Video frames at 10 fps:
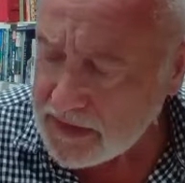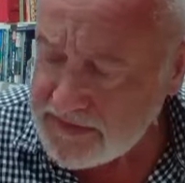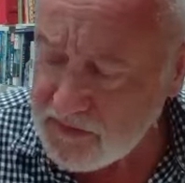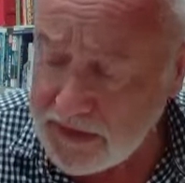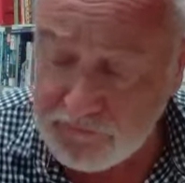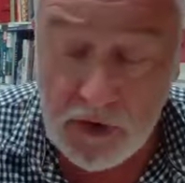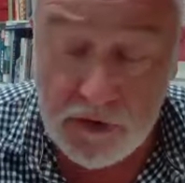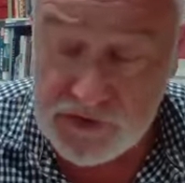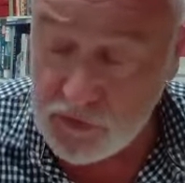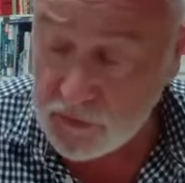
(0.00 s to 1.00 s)
as i think i've
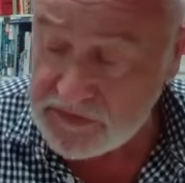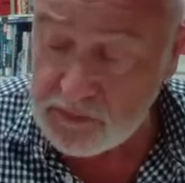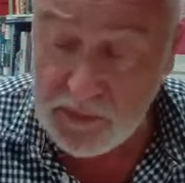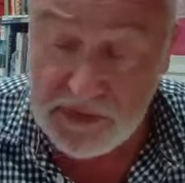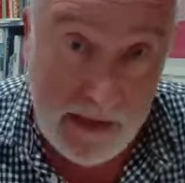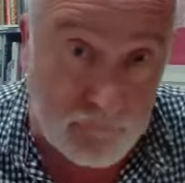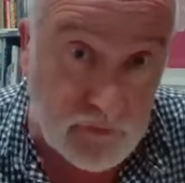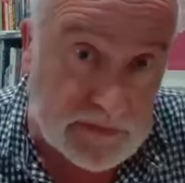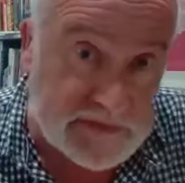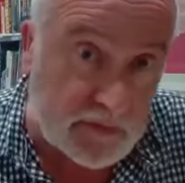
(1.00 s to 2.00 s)
touched on so much
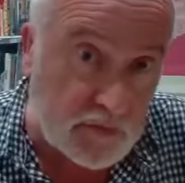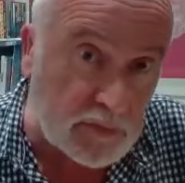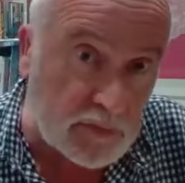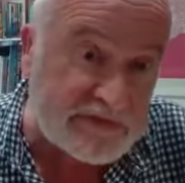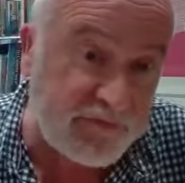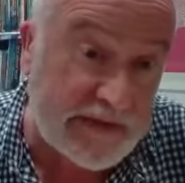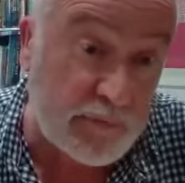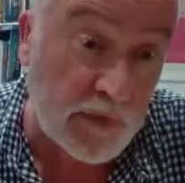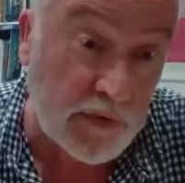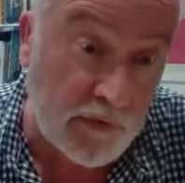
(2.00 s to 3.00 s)
evidence that humans
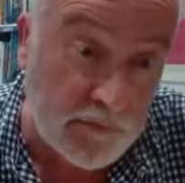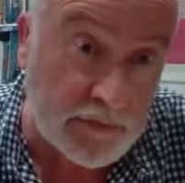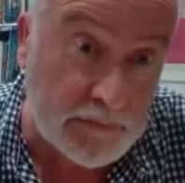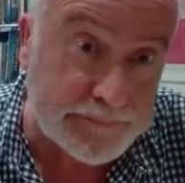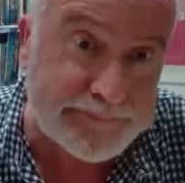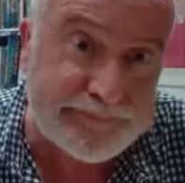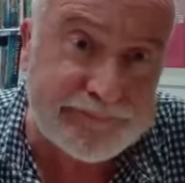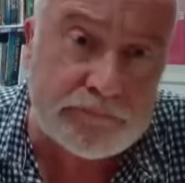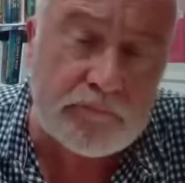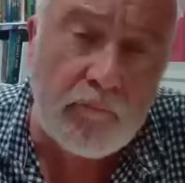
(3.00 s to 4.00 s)
fight one another
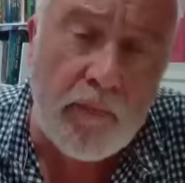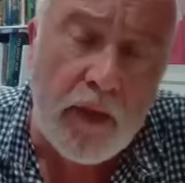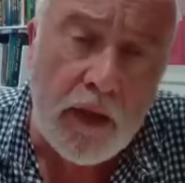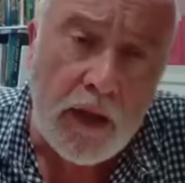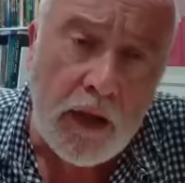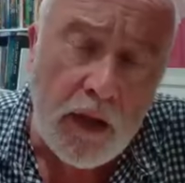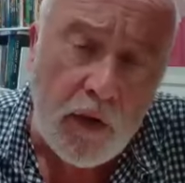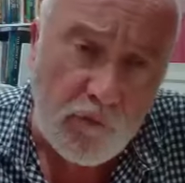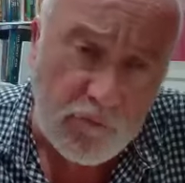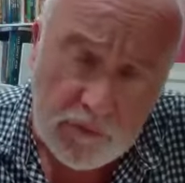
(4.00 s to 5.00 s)

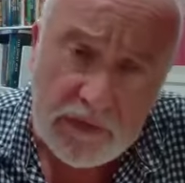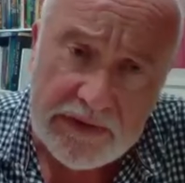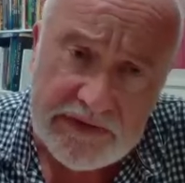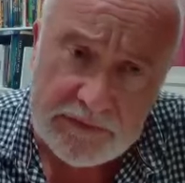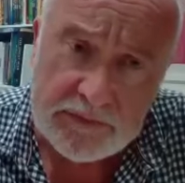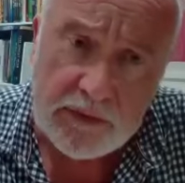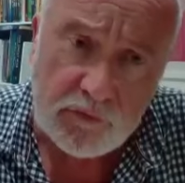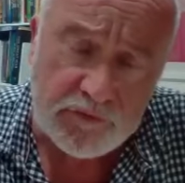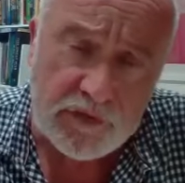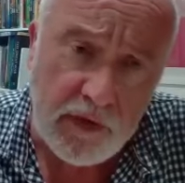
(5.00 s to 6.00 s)
over religion
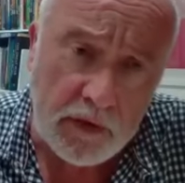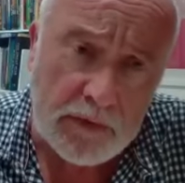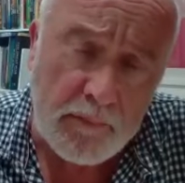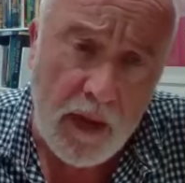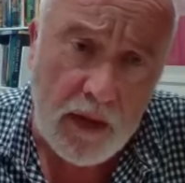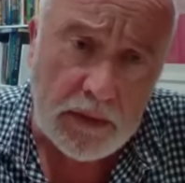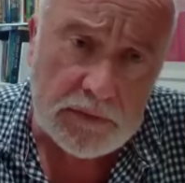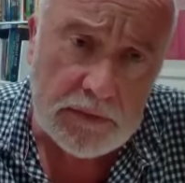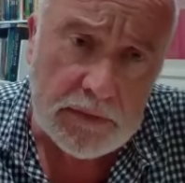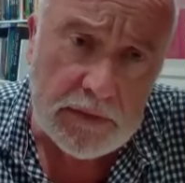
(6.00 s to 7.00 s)
and over dogma
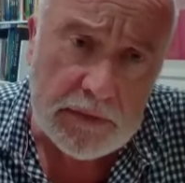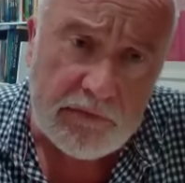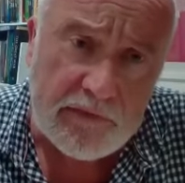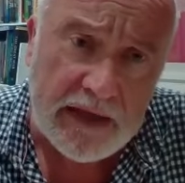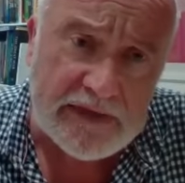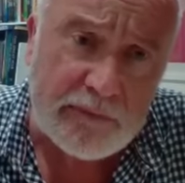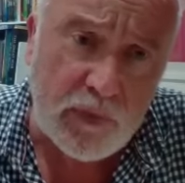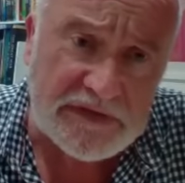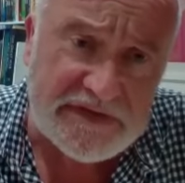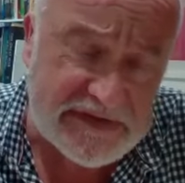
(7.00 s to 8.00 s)
that he
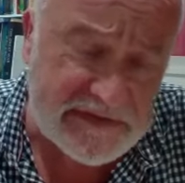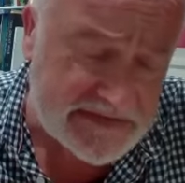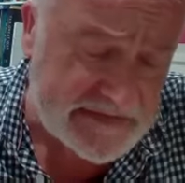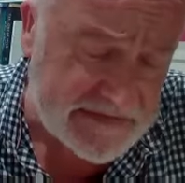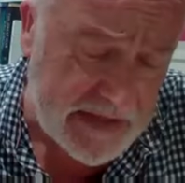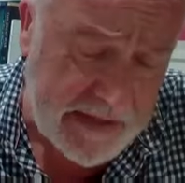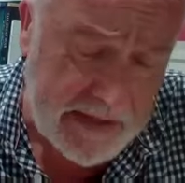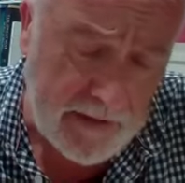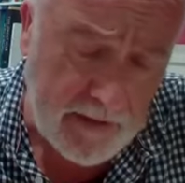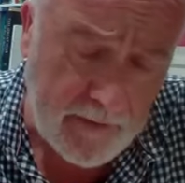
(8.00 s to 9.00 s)
wants to
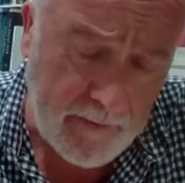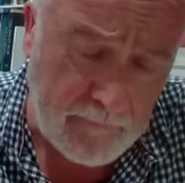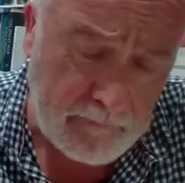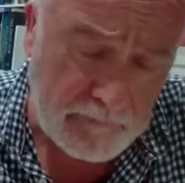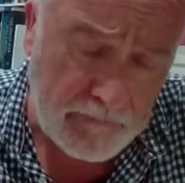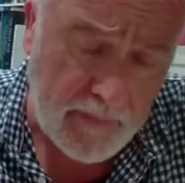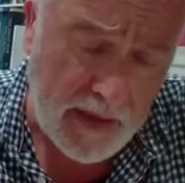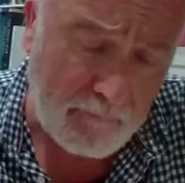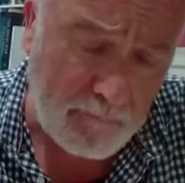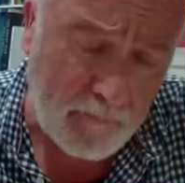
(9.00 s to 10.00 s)
see um,
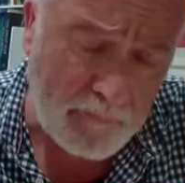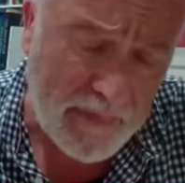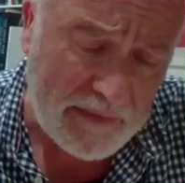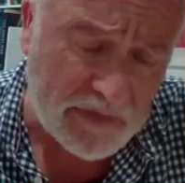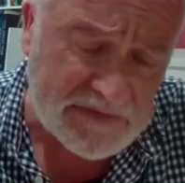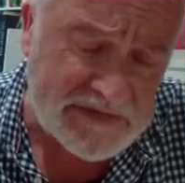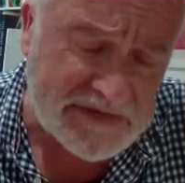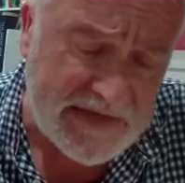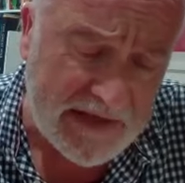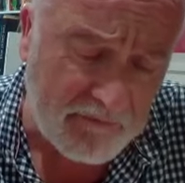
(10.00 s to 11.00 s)
a, he wants
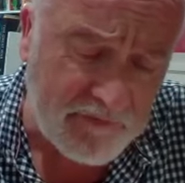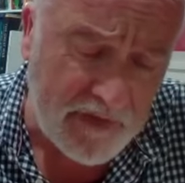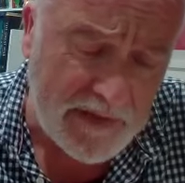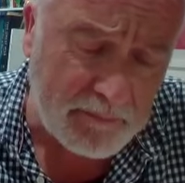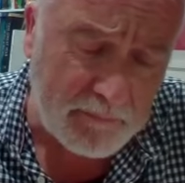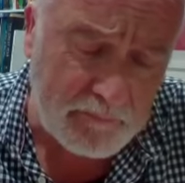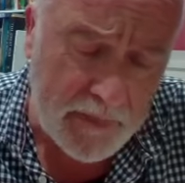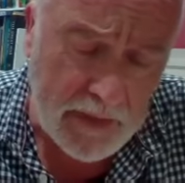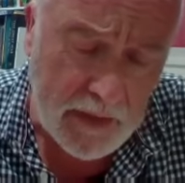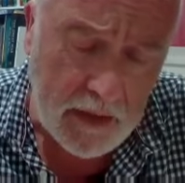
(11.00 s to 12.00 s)
to see a very
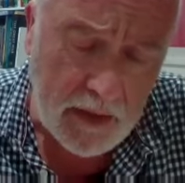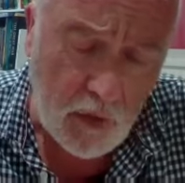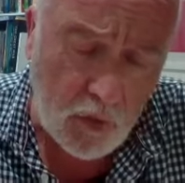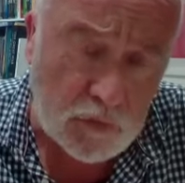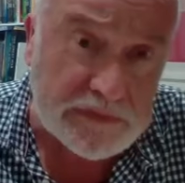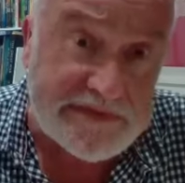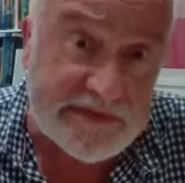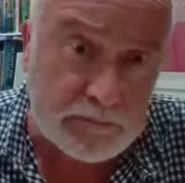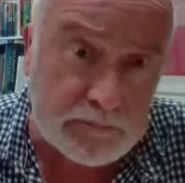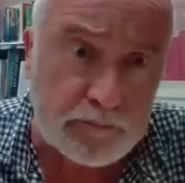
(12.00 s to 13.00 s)

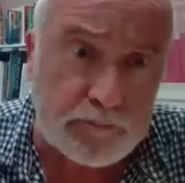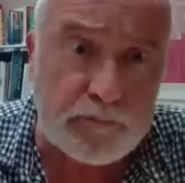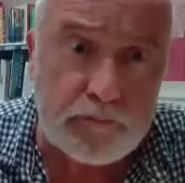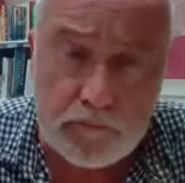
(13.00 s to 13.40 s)
wholesome